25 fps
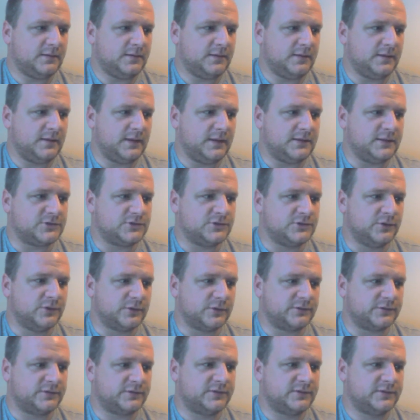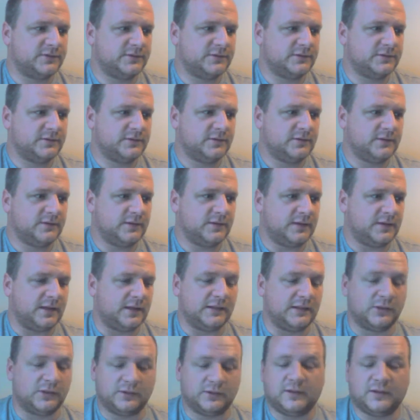It's not. A
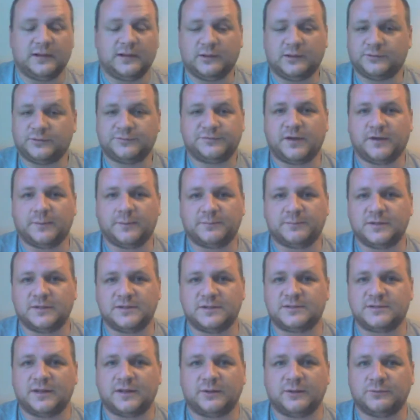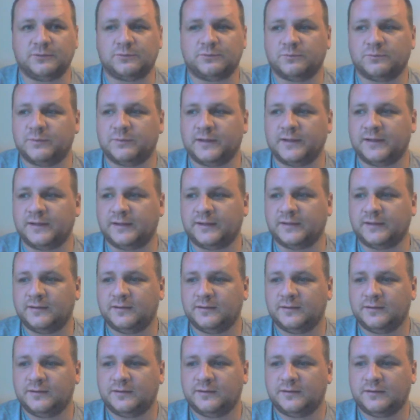lot of companies don't really
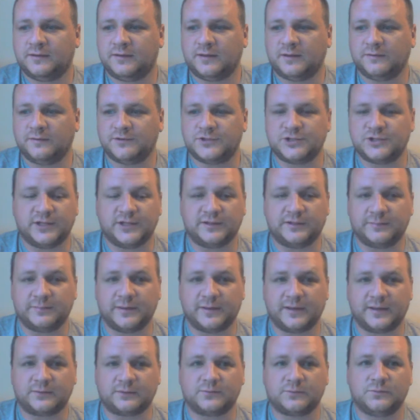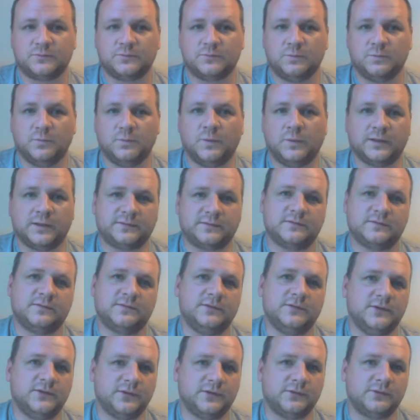give a shit about what
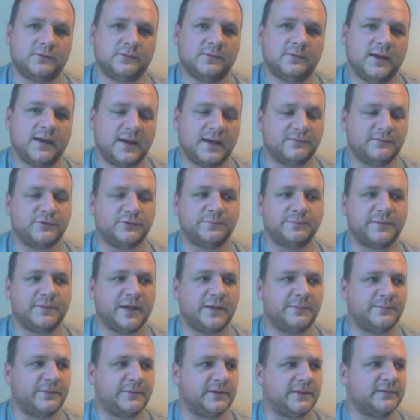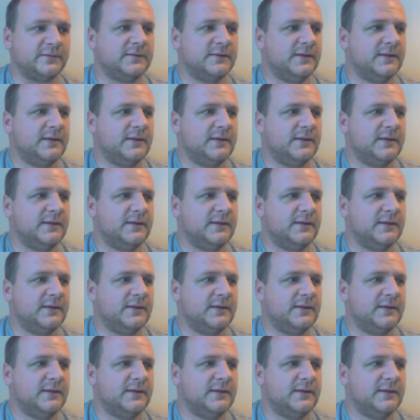you have on paper.